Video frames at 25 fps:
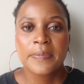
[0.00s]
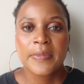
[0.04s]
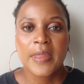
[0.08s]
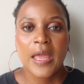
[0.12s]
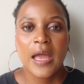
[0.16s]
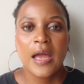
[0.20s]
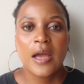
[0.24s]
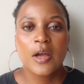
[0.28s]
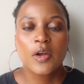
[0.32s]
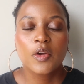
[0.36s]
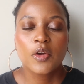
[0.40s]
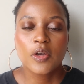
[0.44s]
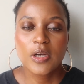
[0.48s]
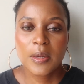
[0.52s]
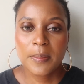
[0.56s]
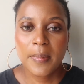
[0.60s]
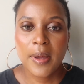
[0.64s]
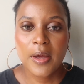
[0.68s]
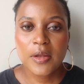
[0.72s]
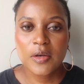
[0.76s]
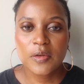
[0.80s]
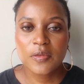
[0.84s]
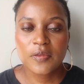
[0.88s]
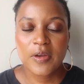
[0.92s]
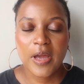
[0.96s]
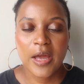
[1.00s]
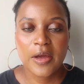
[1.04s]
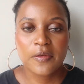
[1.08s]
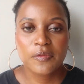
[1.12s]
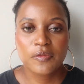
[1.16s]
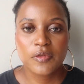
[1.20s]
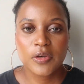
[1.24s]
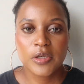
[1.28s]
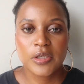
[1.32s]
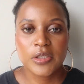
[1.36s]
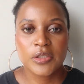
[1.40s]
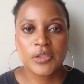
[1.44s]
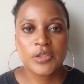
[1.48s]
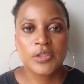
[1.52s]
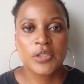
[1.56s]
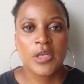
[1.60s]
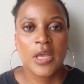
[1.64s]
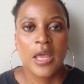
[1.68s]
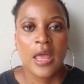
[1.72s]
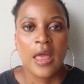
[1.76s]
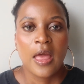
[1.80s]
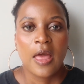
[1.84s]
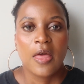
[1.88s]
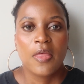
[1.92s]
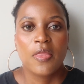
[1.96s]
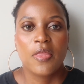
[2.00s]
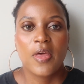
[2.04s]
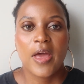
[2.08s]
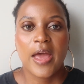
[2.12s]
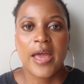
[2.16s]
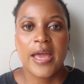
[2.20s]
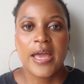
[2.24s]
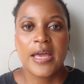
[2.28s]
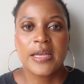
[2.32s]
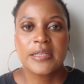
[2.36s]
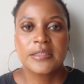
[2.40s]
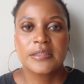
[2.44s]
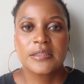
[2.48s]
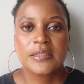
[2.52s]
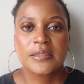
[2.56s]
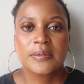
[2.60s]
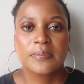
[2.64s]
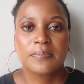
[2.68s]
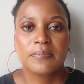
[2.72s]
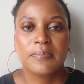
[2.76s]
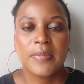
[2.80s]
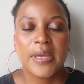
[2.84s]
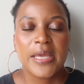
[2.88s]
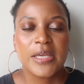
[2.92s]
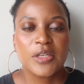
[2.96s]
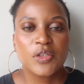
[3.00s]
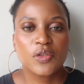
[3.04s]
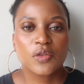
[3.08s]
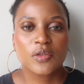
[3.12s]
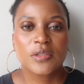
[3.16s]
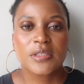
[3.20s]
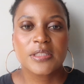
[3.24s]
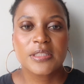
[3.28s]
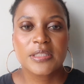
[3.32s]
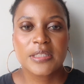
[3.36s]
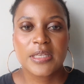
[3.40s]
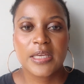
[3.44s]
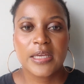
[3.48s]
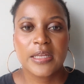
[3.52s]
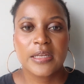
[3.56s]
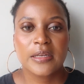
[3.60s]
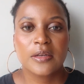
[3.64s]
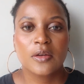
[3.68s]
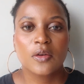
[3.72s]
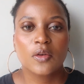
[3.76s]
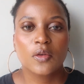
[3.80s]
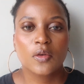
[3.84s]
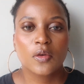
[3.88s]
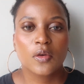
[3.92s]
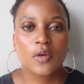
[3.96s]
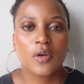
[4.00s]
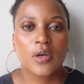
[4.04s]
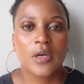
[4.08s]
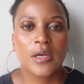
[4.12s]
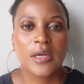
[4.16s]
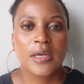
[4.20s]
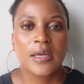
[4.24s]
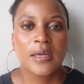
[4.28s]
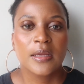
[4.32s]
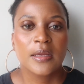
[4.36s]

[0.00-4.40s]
a good amount of coverage, that makes your skin look